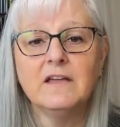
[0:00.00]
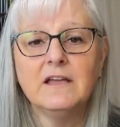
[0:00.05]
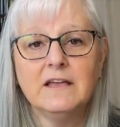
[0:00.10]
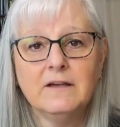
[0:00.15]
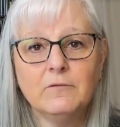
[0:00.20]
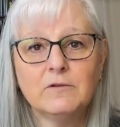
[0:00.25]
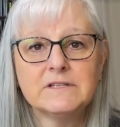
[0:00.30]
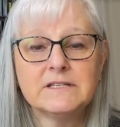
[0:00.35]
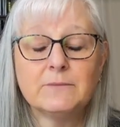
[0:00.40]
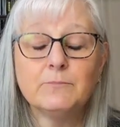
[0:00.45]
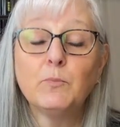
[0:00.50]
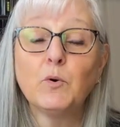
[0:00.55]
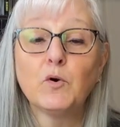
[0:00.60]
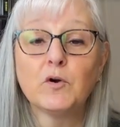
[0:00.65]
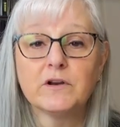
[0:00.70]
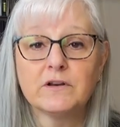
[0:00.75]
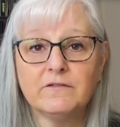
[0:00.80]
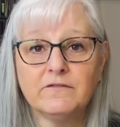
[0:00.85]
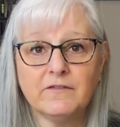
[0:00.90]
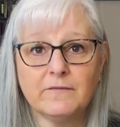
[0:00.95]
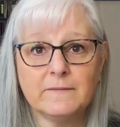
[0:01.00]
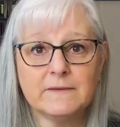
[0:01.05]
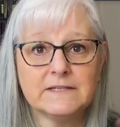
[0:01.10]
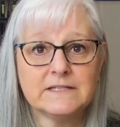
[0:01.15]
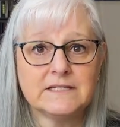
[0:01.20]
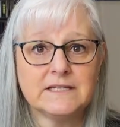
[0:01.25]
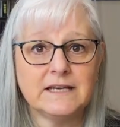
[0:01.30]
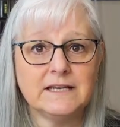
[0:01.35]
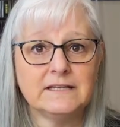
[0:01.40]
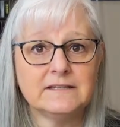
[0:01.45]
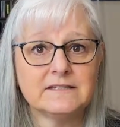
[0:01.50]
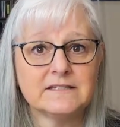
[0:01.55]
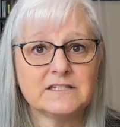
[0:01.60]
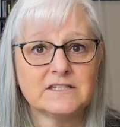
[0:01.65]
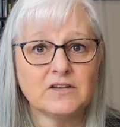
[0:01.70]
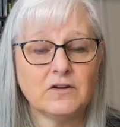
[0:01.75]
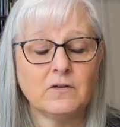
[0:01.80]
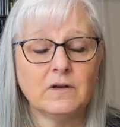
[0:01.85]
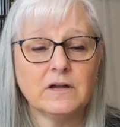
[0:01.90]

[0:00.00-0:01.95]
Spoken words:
It was imported from the States, so